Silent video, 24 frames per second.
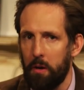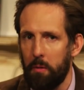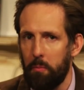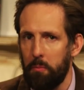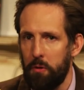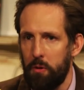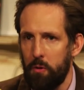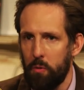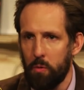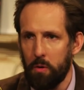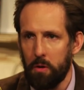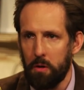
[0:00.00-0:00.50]

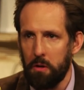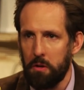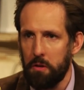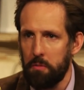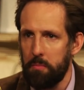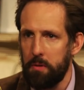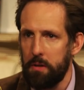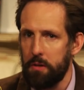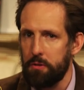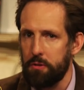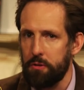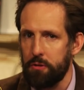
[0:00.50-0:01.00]
you are going to
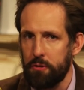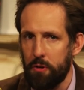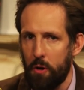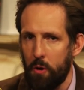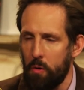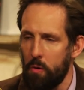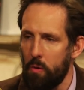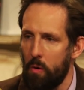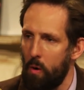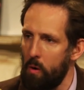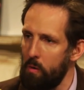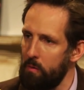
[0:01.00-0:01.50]
be
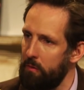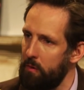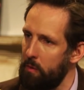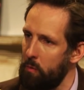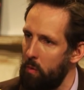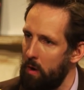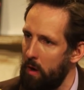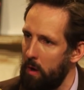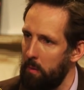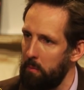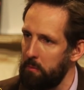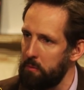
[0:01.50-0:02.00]
so
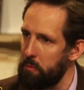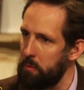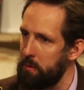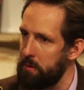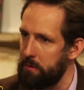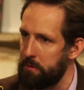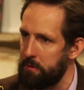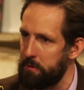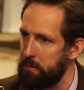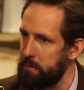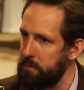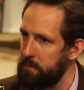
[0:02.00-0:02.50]
overwhelmed
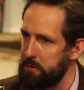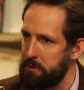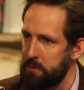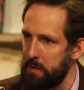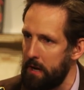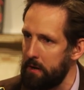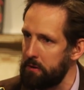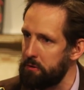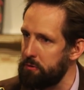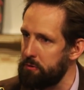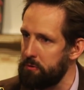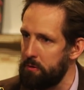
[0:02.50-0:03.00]
with
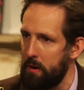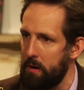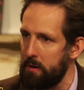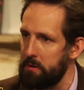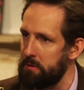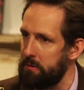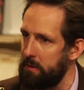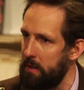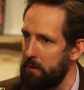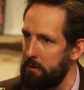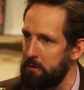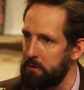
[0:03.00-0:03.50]
sex, drugs,
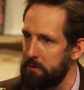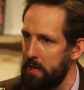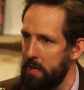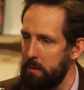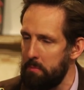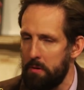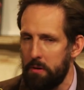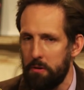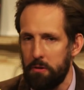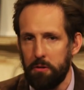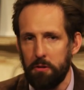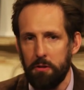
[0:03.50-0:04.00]
and
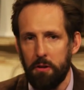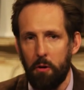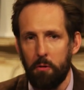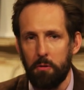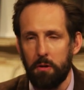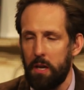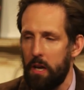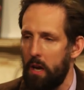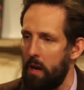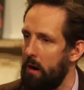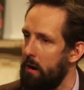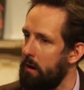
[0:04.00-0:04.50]
entertainment, you don't
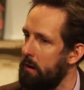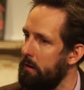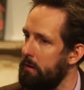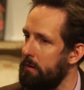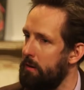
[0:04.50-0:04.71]
care.